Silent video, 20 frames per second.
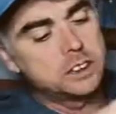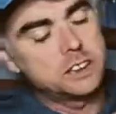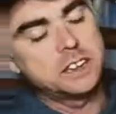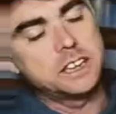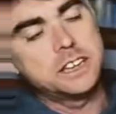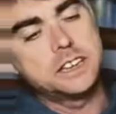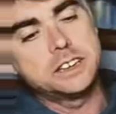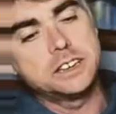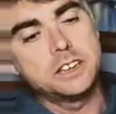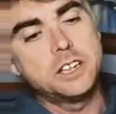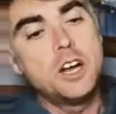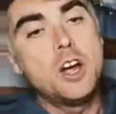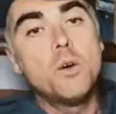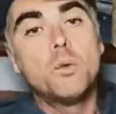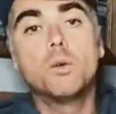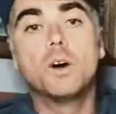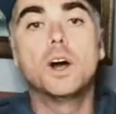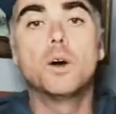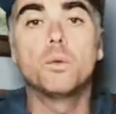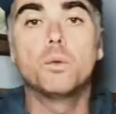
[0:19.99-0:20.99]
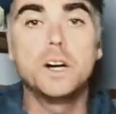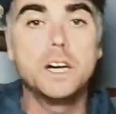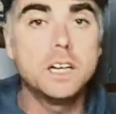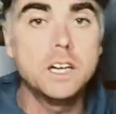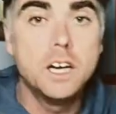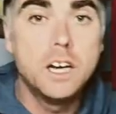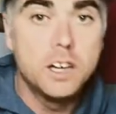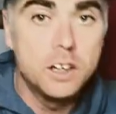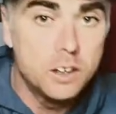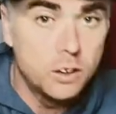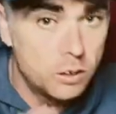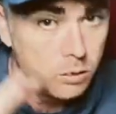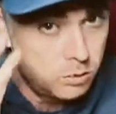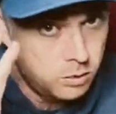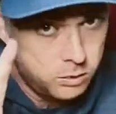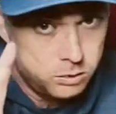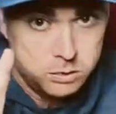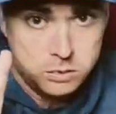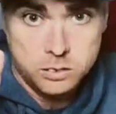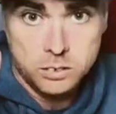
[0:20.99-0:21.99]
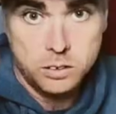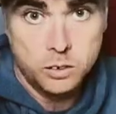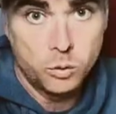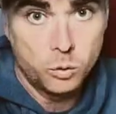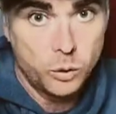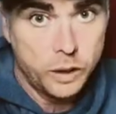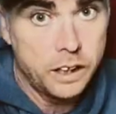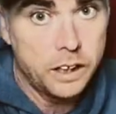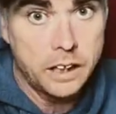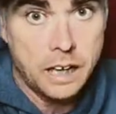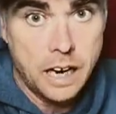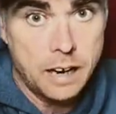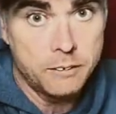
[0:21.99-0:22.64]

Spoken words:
season where we didn't